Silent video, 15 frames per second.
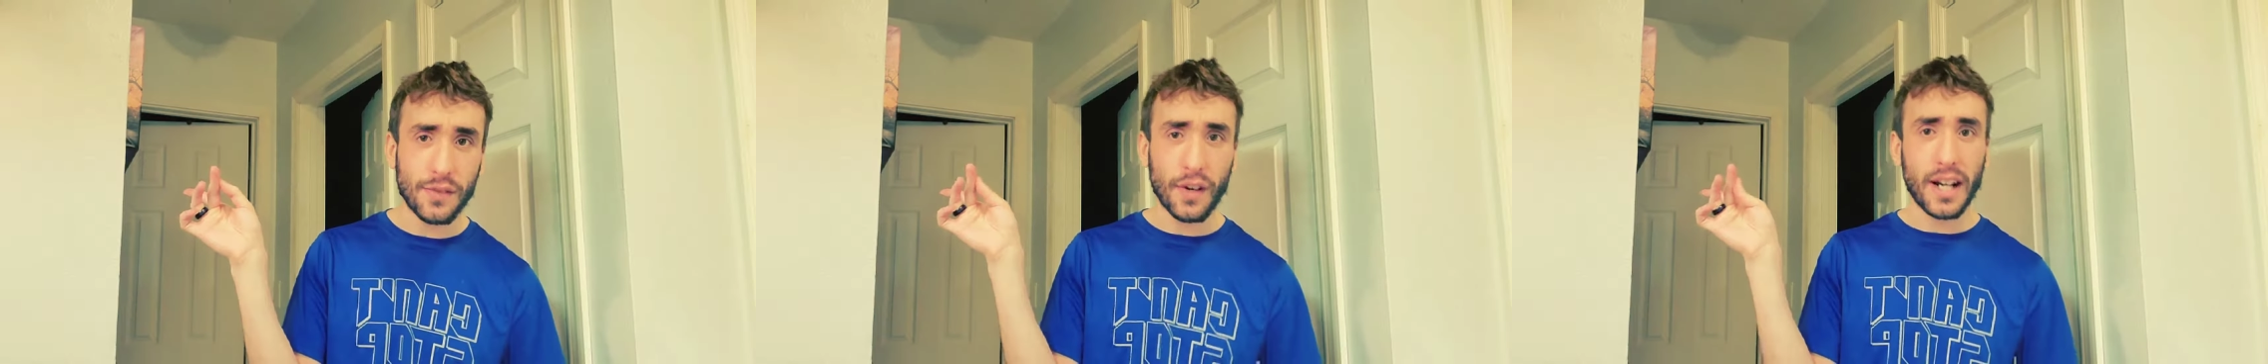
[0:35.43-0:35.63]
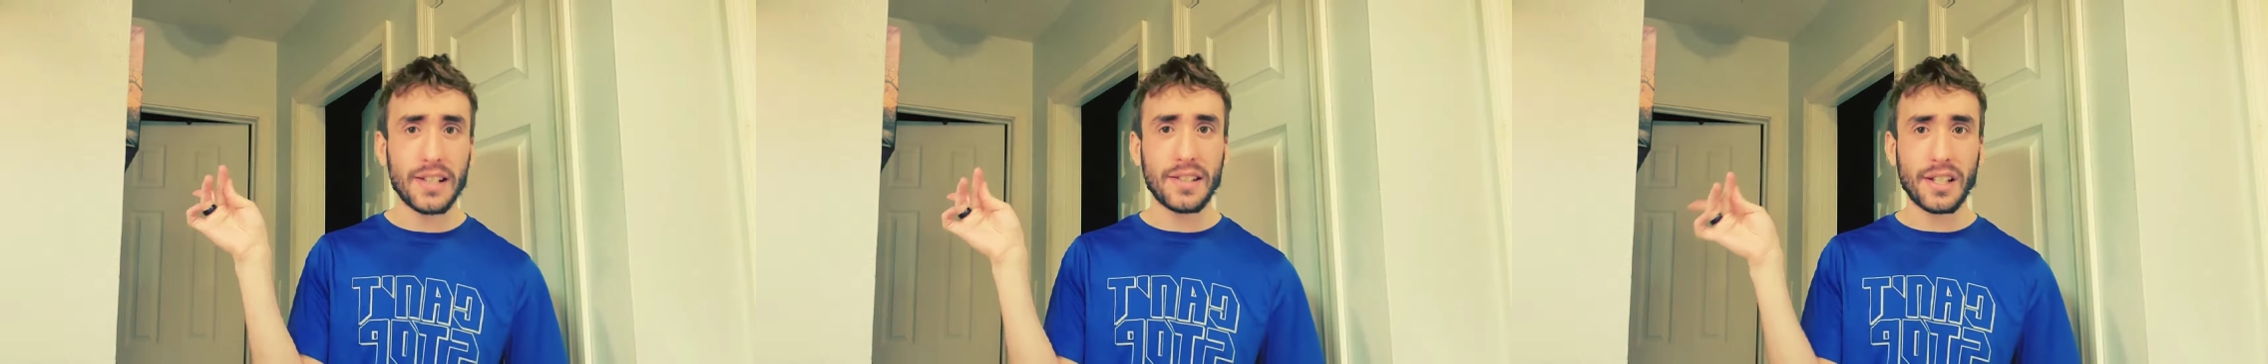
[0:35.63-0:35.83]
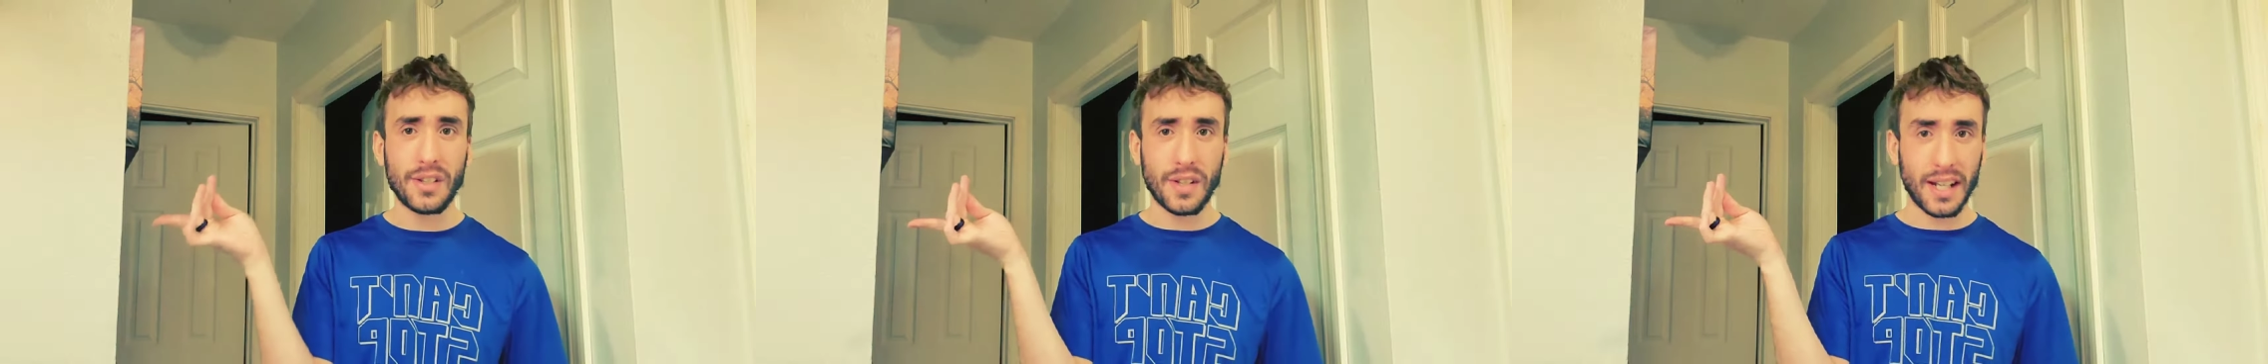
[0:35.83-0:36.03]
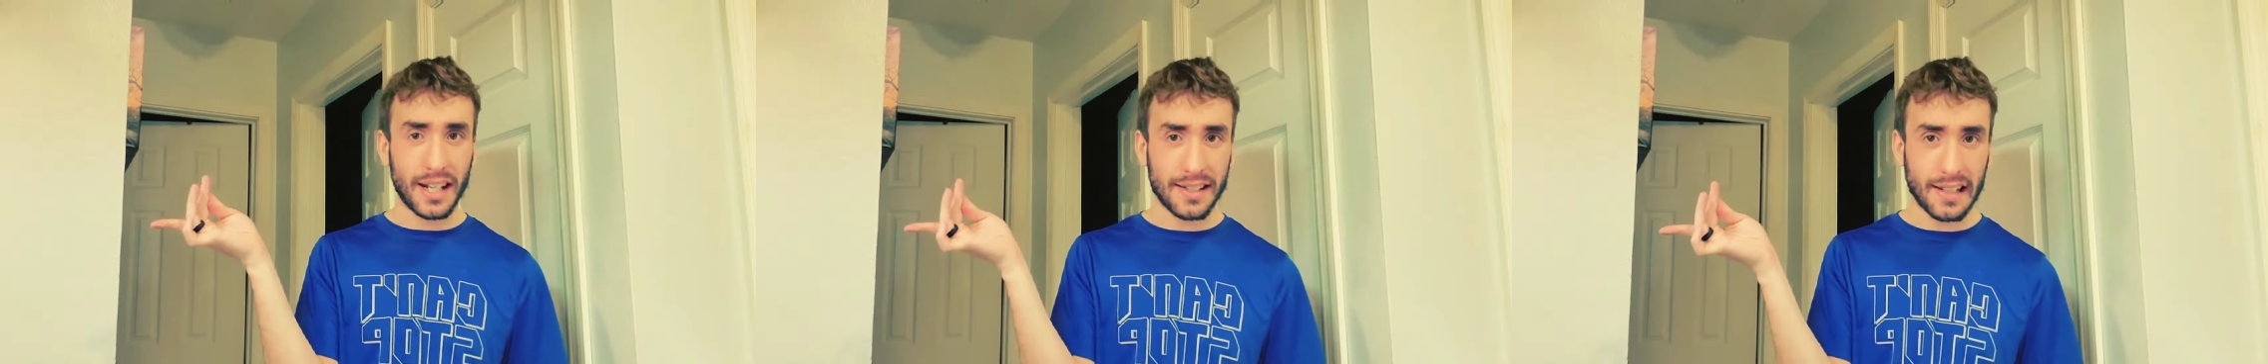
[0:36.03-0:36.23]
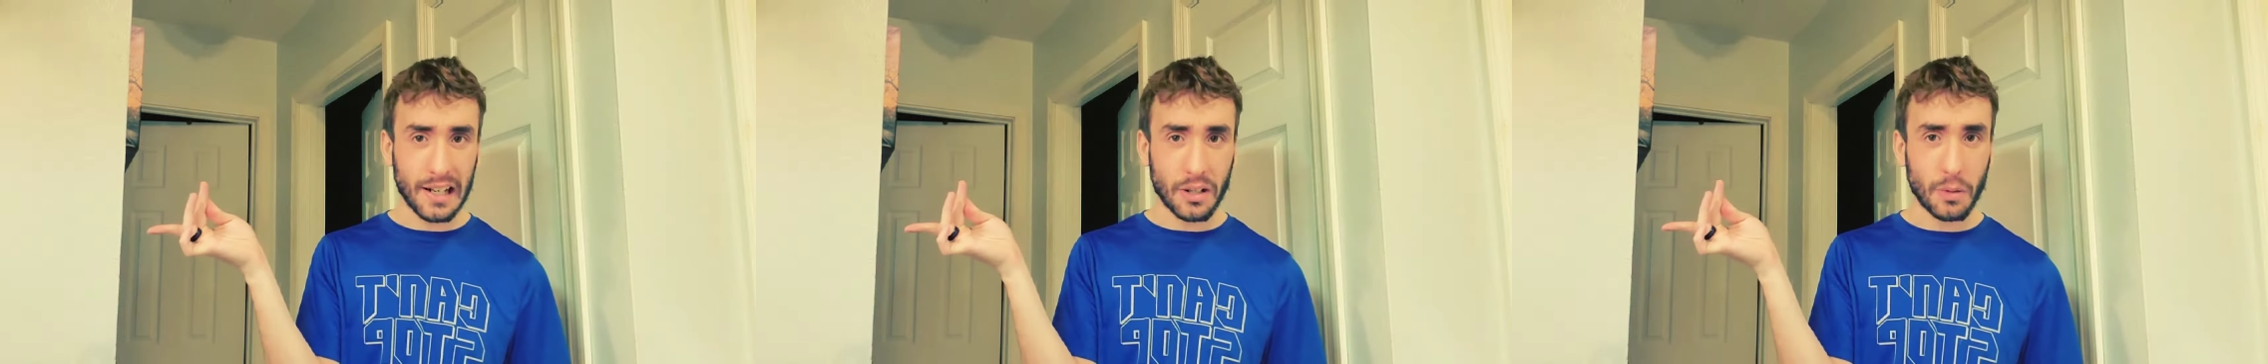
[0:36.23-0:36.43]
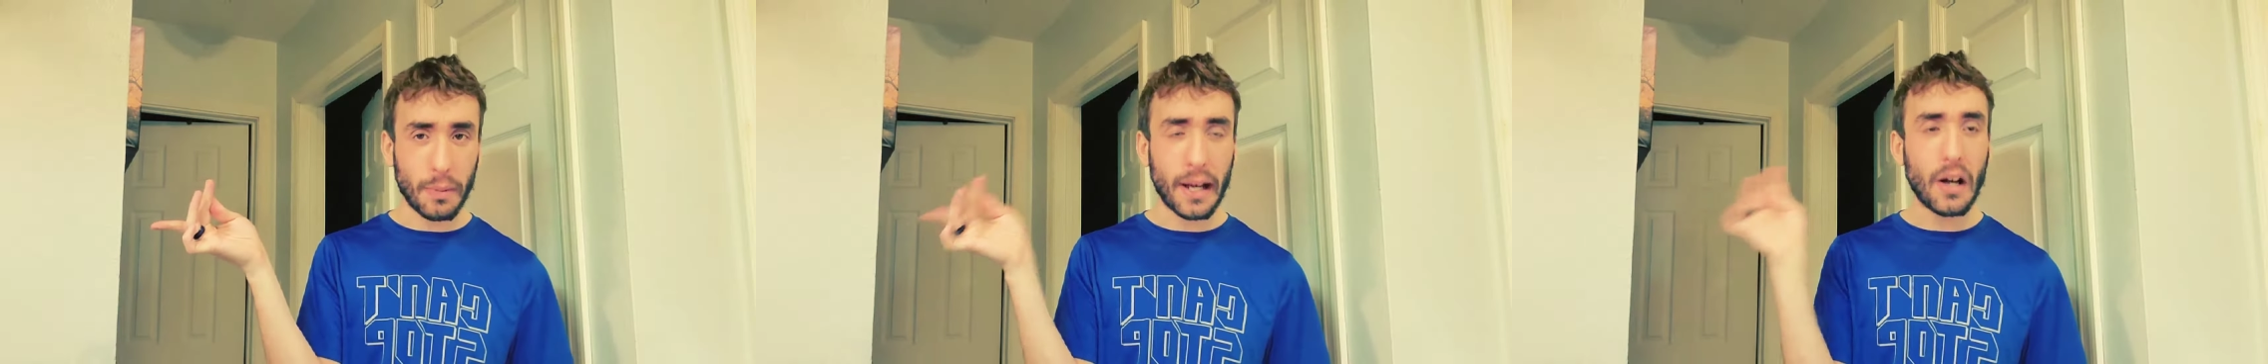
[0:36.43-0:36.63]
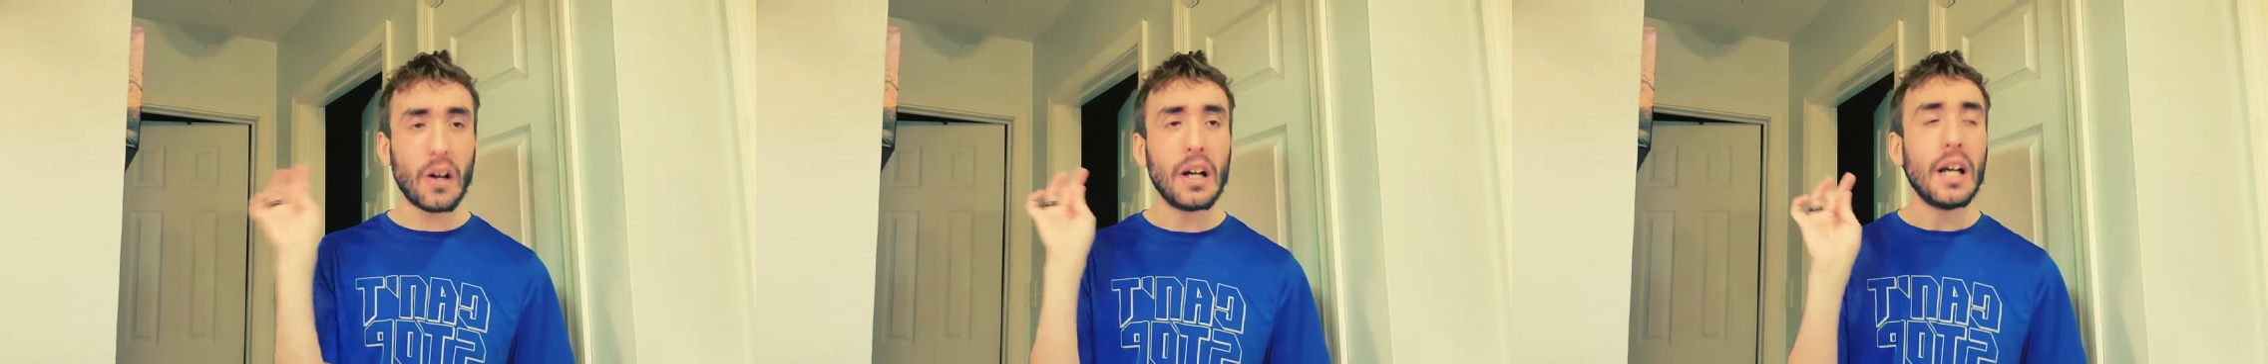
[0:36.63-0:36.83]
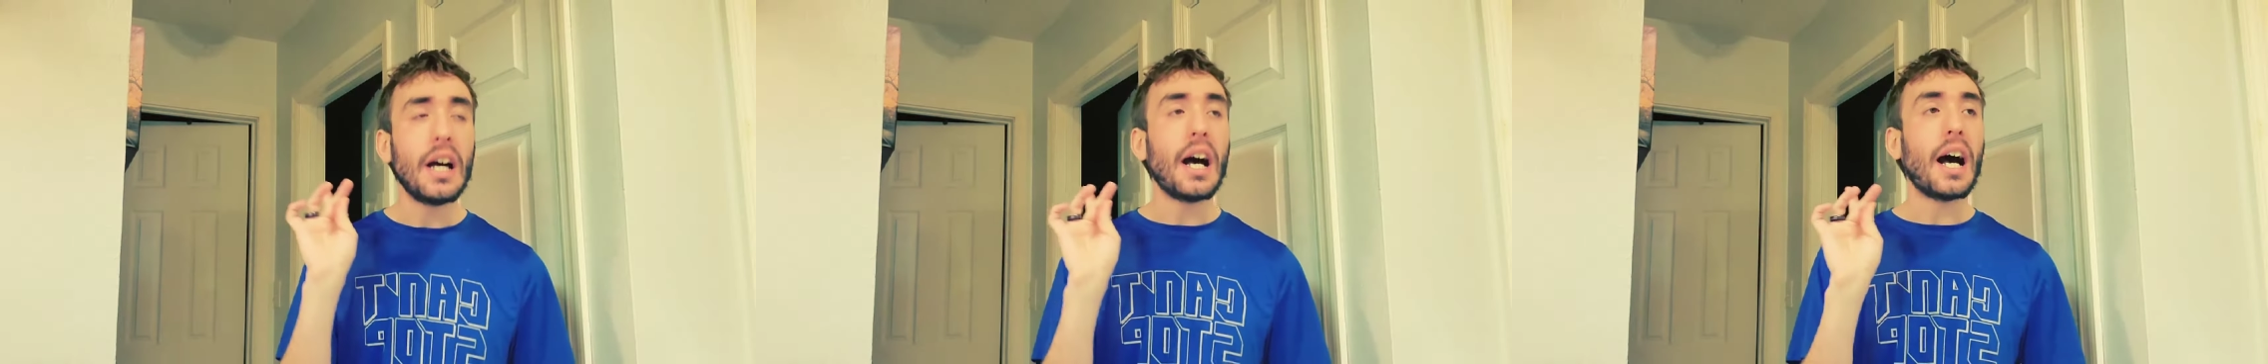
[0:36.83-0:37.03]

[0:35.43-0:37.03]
fries that you get at Taco Bell.